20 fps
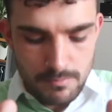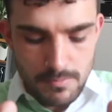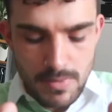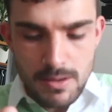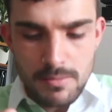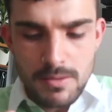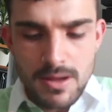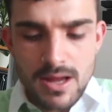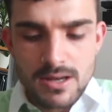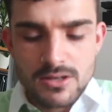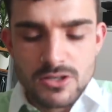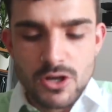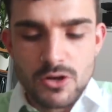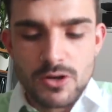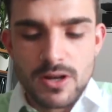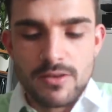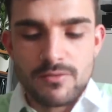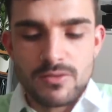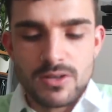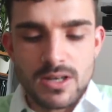Maybe I
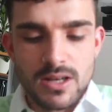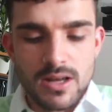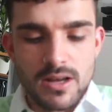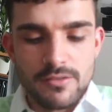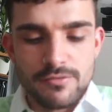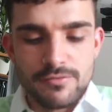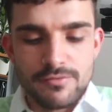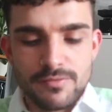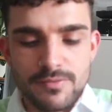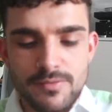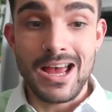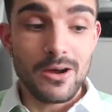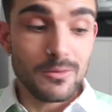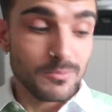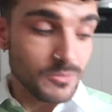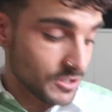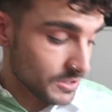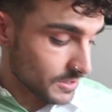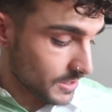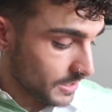don't have enough. Now
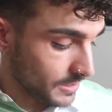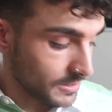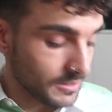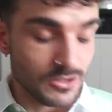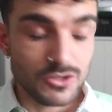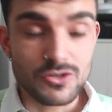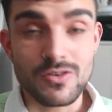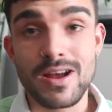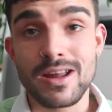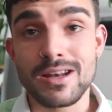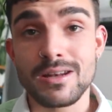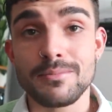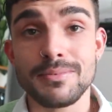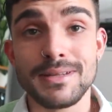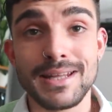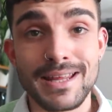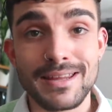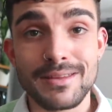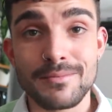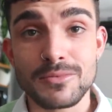I'm just gonna try and
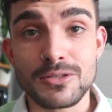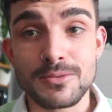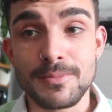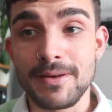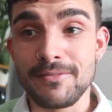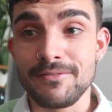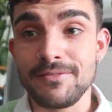apply them to my